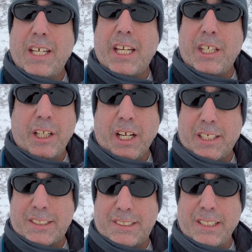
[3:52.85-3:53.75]
and you're not going
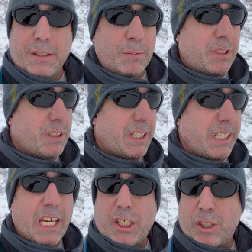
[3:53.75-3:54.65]
to see them until they
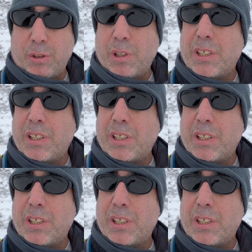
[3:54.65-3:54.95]
get you.